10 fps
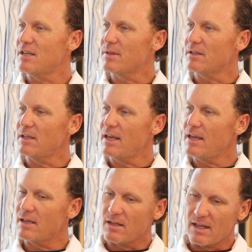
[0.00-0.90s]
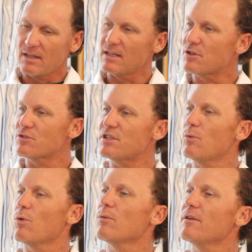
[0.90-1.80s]
team in the league and let's go see
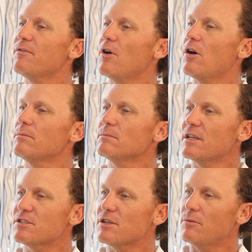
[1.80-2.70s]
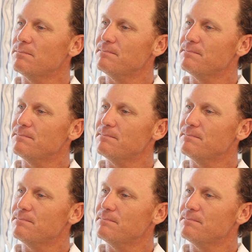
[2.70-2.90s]
where we fall. Let's go.